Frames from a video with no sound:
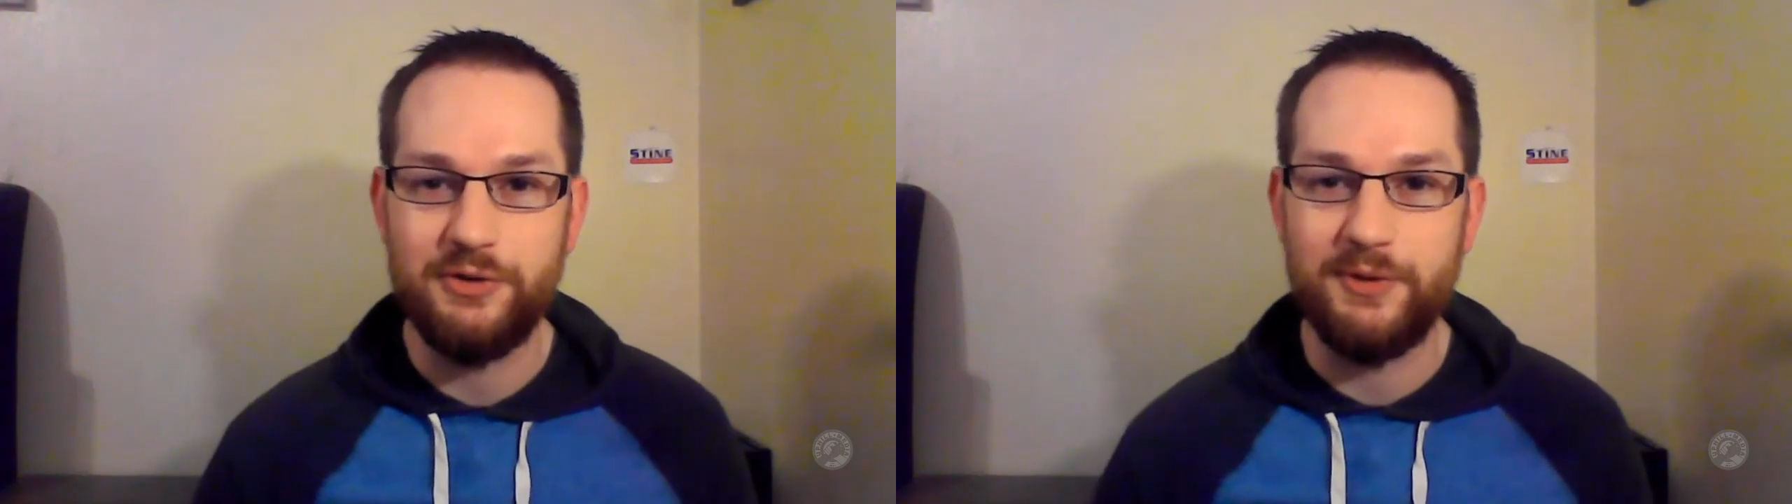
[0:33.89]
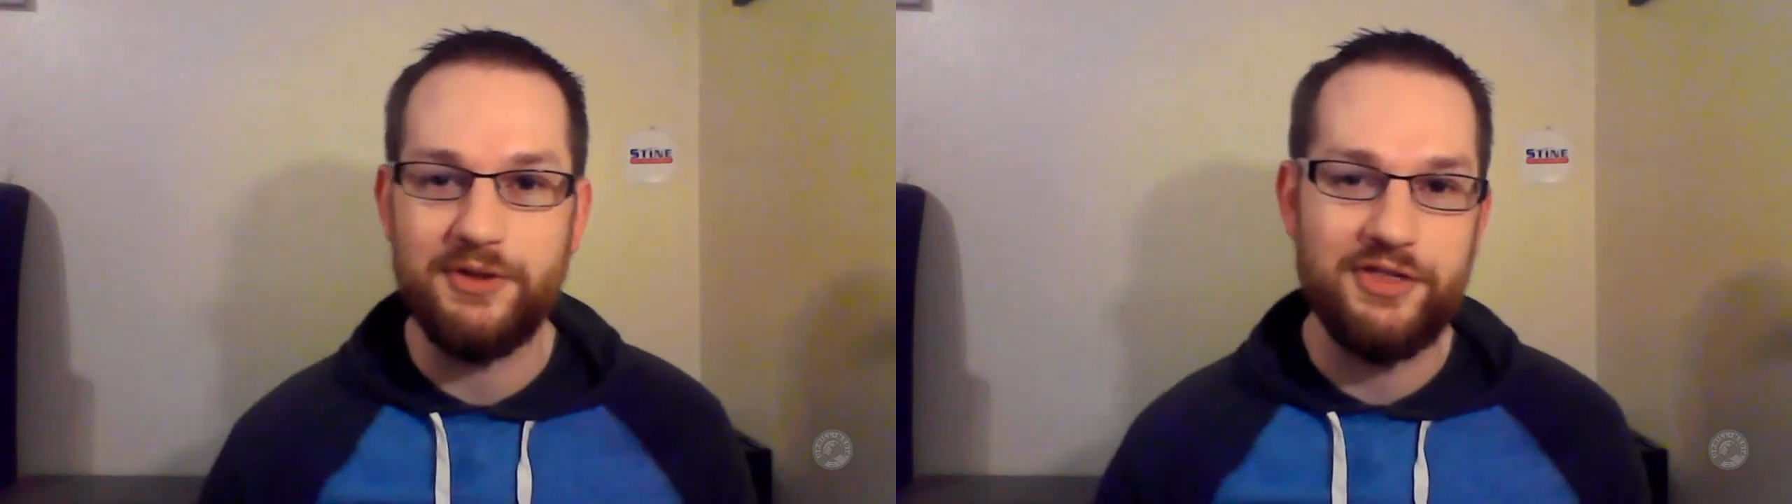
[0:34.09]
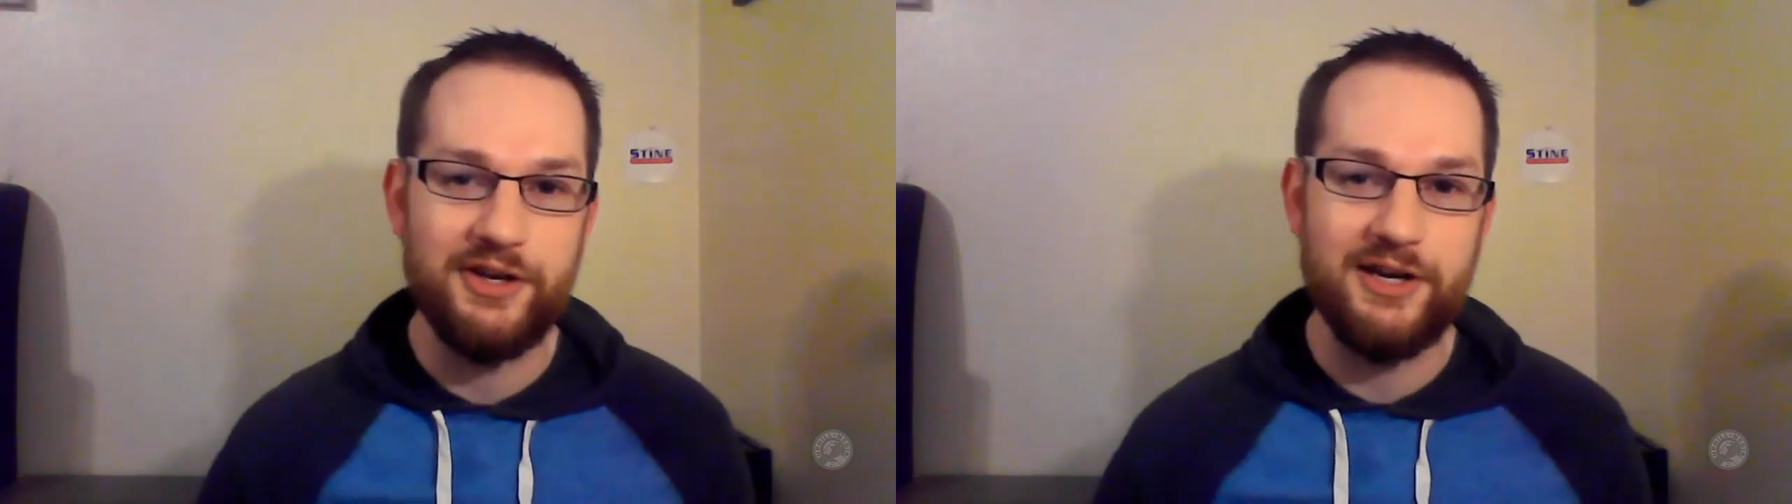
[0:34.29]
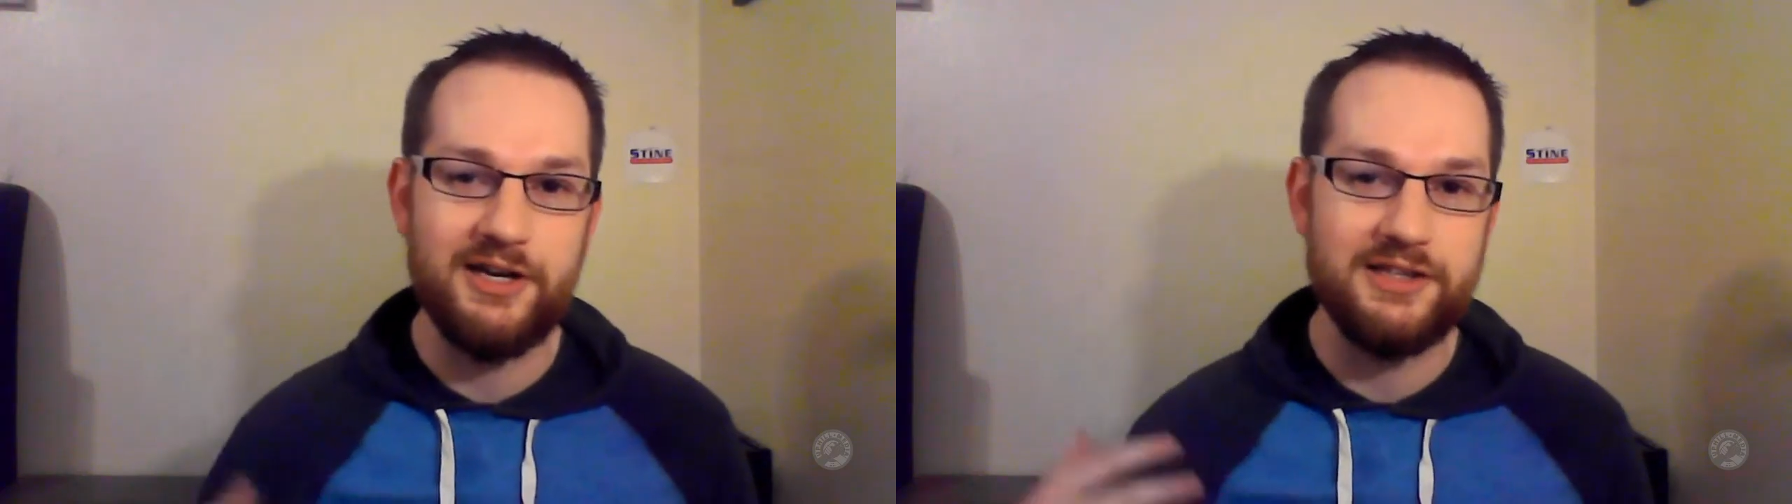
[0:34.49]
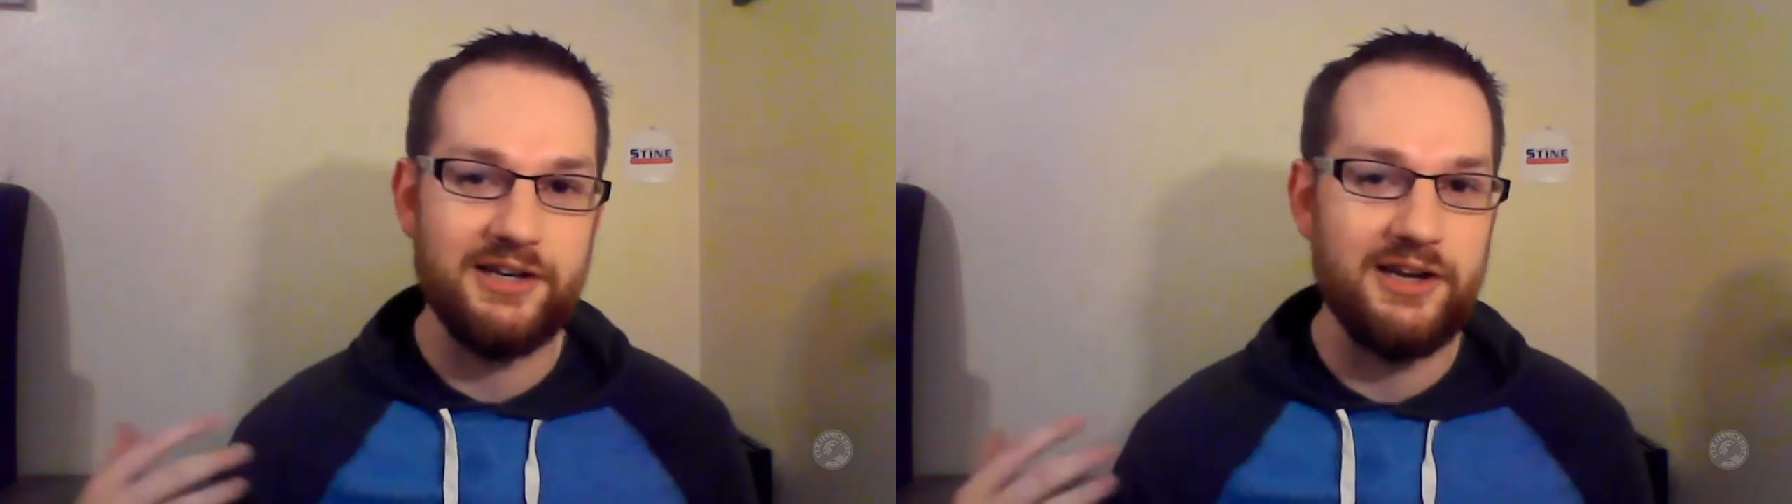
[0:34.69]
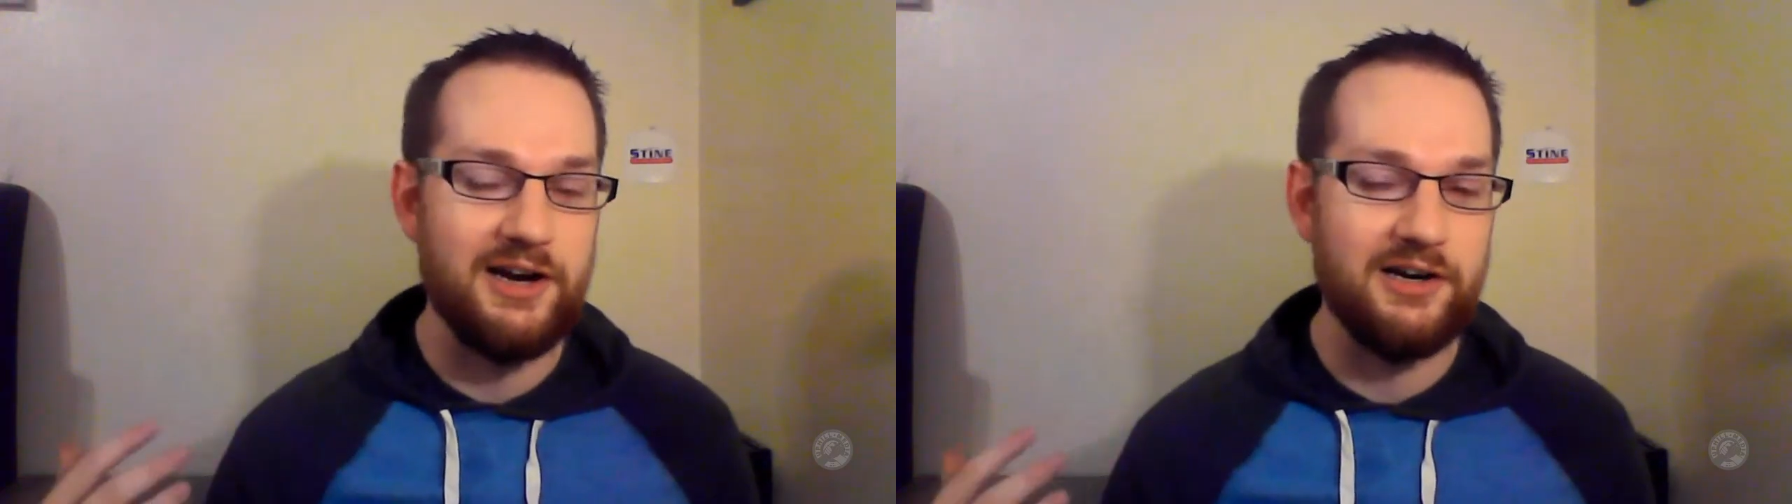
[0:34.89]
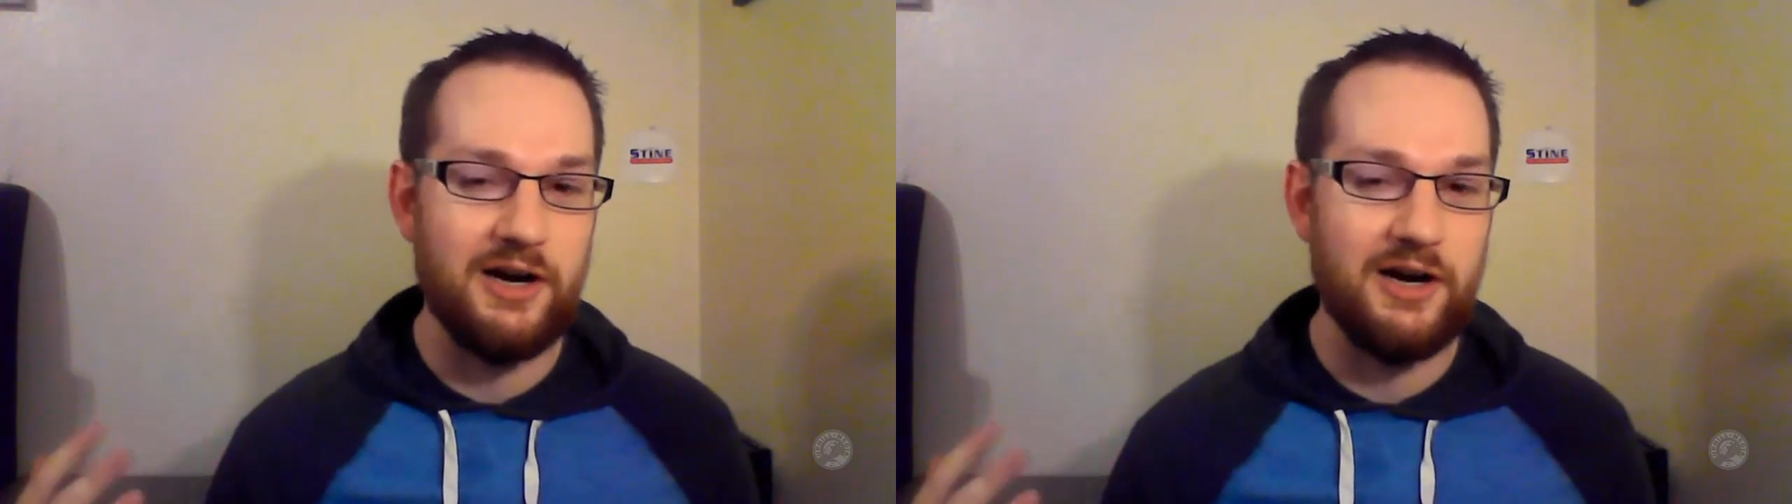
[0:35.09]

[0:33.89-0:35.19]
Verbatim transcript: to do one thing and then got